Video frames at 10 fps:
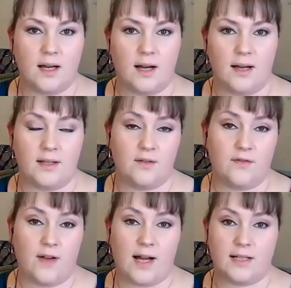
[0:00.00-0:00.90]
In
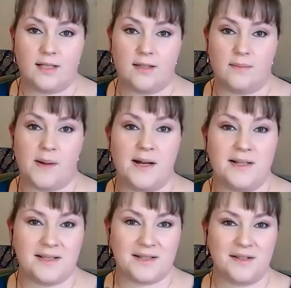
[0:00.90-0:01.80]
fact, the
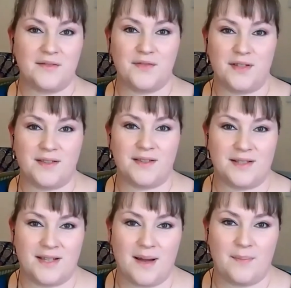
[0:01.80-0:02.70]
positive in this
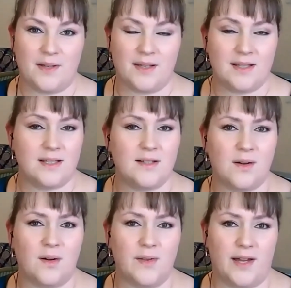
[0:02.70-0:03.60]
tapping isn't
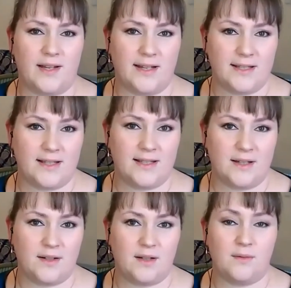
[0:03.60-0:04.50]
all that necessary.